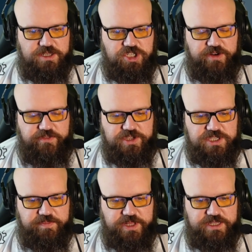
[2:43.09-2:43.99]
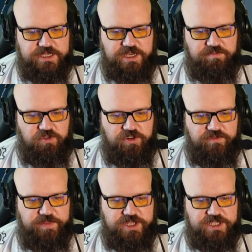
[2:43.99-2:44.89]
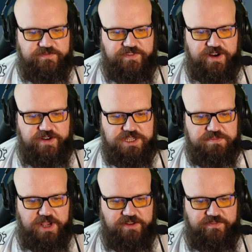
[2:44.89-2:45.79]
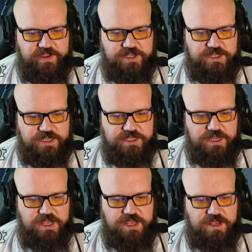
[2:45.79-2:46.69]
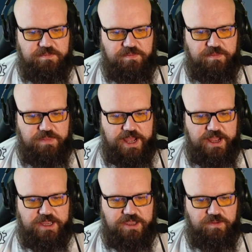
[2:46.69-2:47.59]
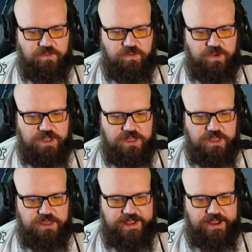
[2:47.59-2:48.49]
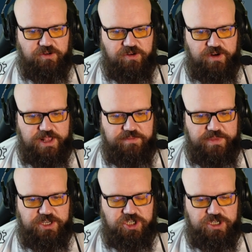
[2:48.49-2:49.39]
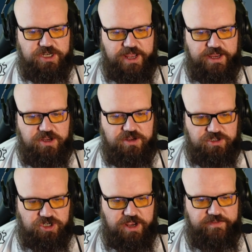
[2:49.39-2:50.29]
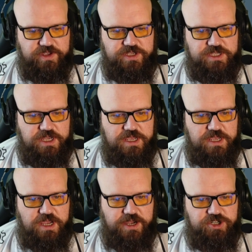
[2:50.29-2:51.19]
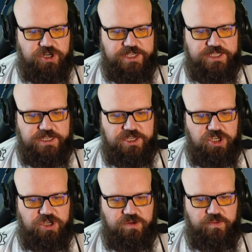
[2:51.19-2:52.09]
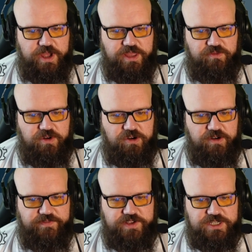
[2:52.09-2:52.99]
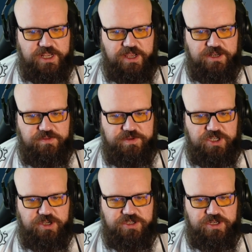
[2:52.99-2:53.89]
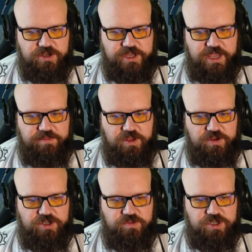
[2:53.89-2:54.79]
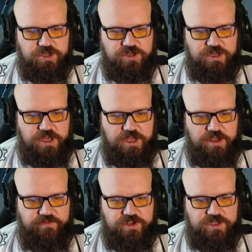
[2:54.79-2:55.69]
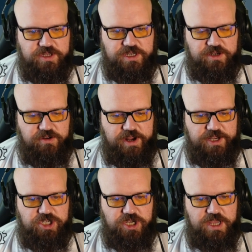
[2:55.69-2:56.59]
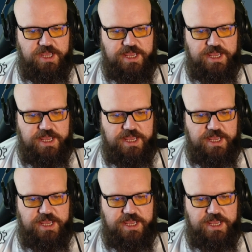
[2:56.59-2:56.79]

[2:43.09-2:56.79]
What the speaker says: General stability improvements, various minor fixes. Mark will now correctly mention icon drivers. Addressed an issue where the wrong graphics card could be chosen on game launch, which could have resulted in a crash.